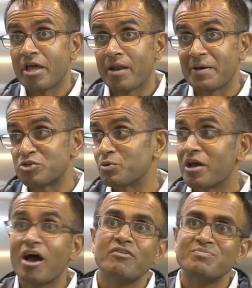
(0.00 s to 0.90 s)
and about two
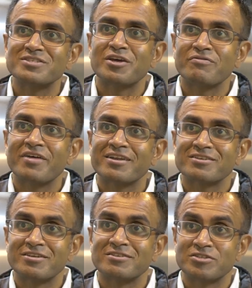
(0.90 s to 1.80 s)
point five percent of that
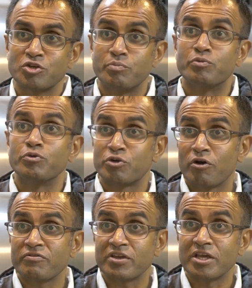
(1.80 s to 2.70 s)
is, you know, brewed
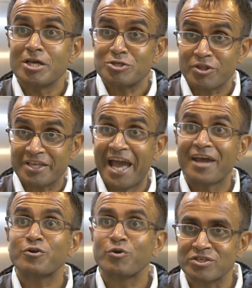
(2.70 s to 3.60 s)
coffee. So the
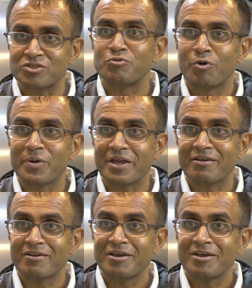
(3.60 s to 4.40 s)
category is growing.